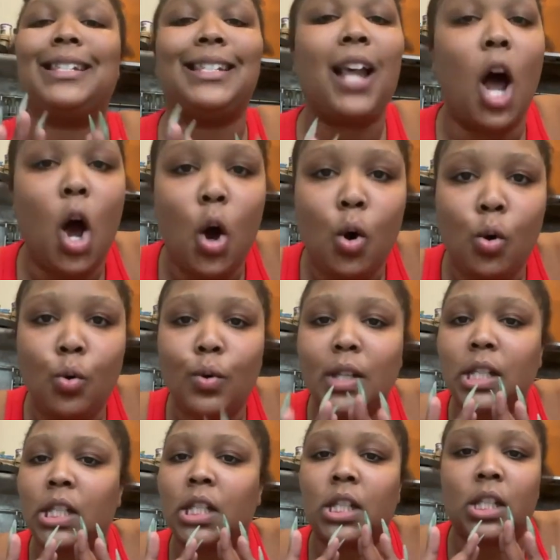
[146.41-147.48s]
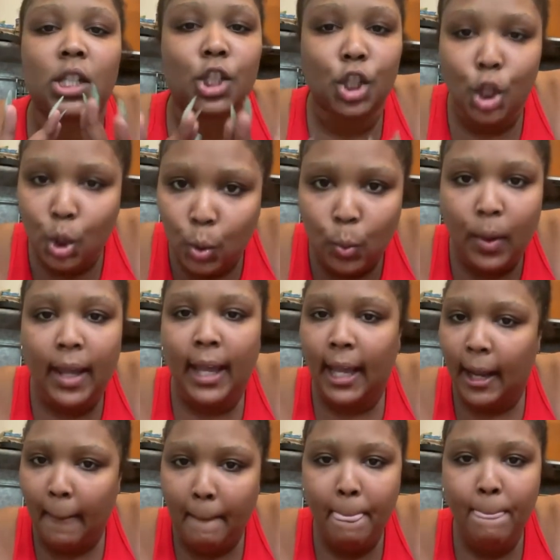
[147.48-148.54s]
don't do
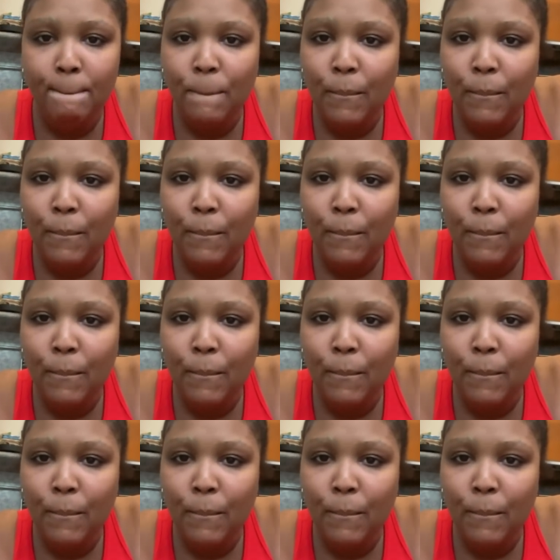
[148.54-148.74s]
it.